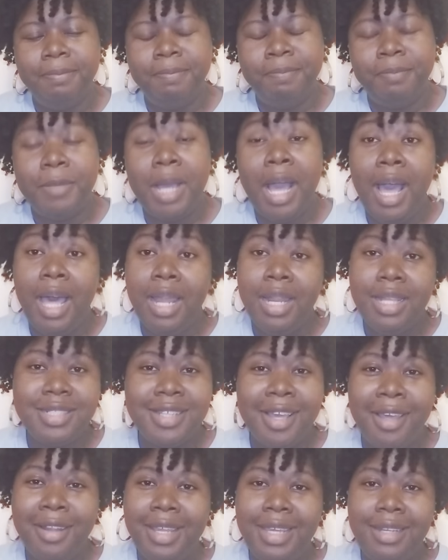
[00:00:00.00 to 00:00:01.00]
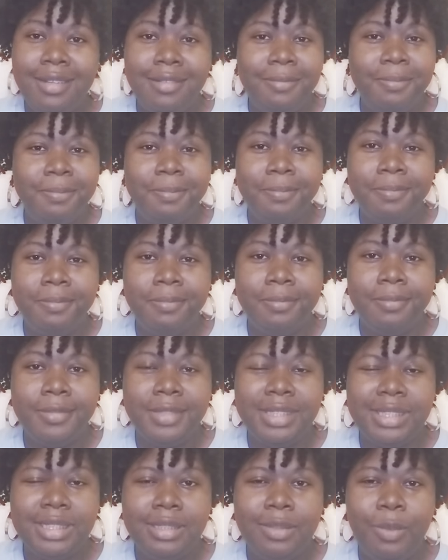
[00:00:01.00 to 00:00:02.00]
I'll holler at y'all later.
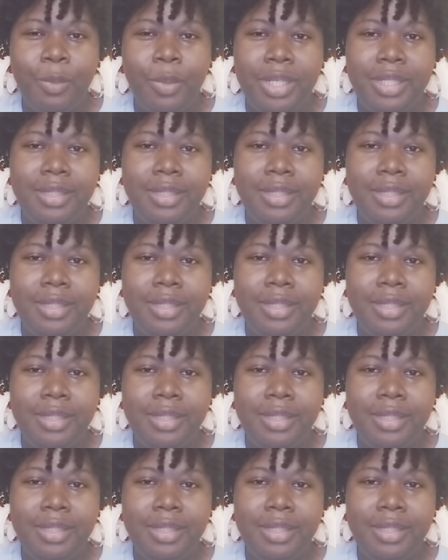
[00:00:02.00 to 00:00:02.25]
One.